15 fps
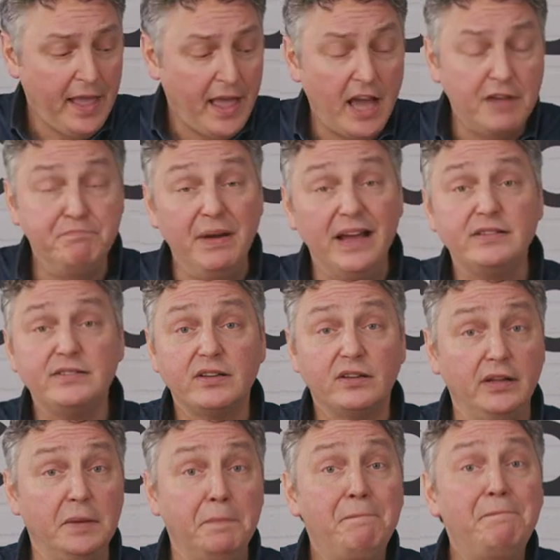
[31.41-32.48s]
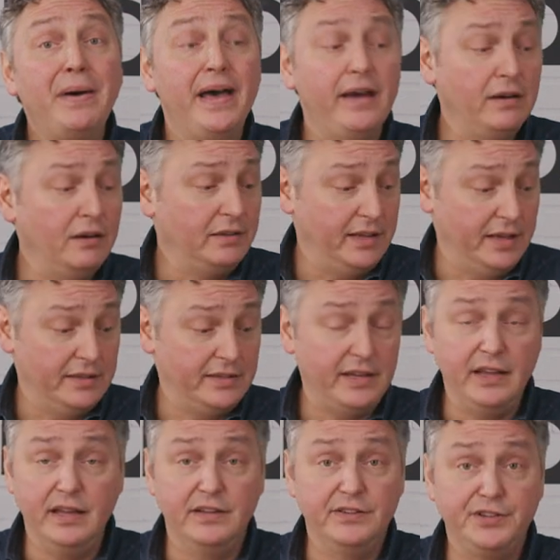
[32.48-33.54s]
had basically peddled it
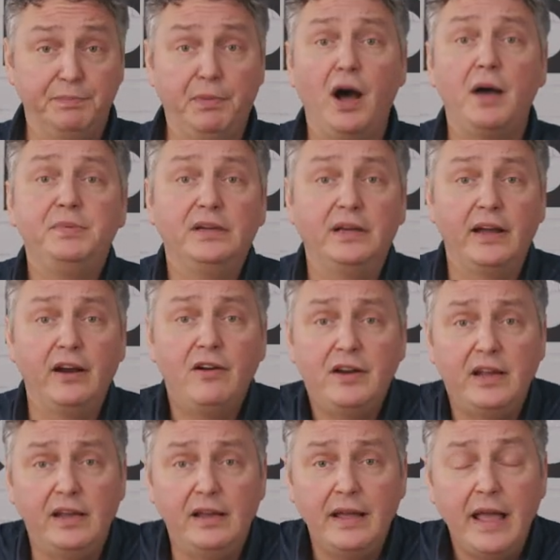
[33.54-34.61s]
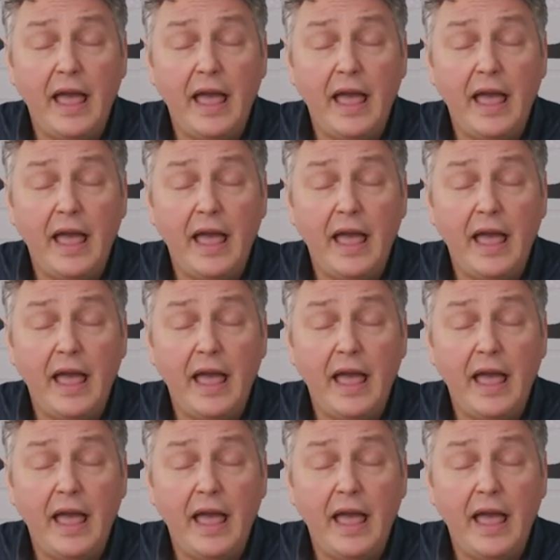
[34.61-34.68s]
into popularity.